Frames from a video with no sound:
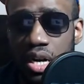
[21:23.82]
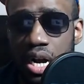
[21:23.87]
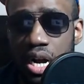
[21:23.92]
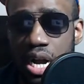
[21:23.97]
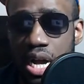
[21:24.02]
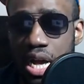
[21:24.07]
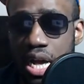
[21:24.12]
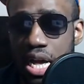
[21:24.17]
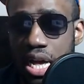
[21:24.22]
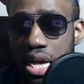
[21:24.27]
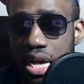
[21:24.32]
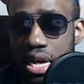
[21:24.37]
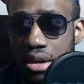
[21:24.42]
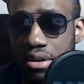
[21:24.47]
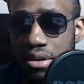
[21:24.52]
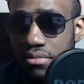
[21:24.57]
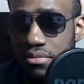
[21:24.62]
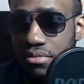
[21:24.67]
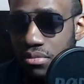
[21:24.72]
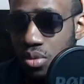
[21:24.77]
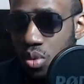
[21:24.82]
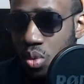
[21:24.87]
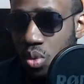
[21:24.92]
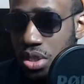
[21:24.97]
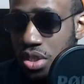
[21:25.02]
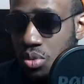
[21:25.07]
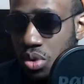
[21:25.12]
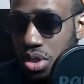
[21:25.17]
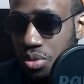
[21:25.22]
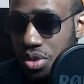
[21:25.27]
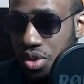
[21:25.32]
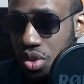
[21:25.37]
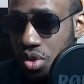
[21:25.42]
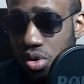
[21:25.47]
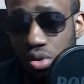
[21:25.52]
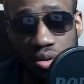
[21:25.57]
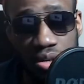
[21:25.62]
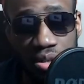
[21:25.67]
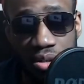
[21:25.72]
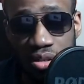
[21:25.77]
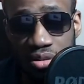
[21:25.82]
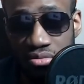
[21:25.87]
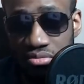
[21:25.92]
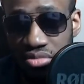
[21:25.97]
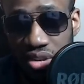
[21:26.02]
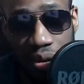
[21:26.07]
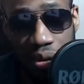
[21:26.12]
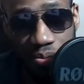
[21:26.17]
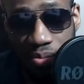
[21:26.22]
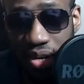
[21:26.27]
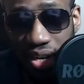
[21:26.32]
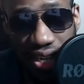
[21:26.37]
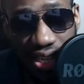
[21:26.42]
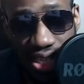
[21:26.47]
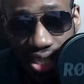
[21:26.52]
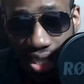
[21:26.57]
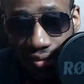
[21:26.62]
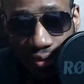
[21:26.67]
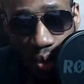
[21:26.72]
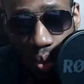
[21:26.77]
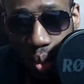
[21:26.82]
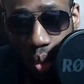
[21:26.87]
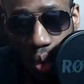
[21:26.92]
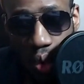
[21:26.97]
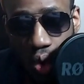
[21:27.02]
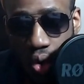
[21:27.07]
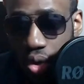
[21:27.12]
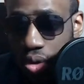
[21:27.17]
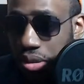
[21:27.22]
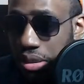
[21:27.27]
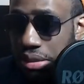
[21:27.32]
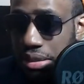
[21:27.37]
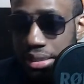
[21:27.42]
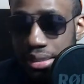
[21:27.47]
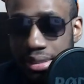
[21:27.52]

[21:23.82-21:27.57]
Um, what's what's what's it called? Captain America: Civil War.